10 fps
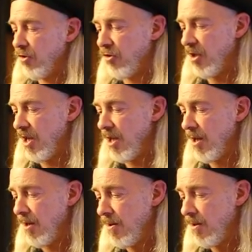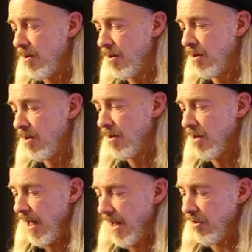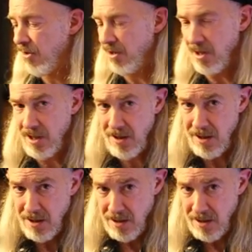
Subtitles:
C, and D.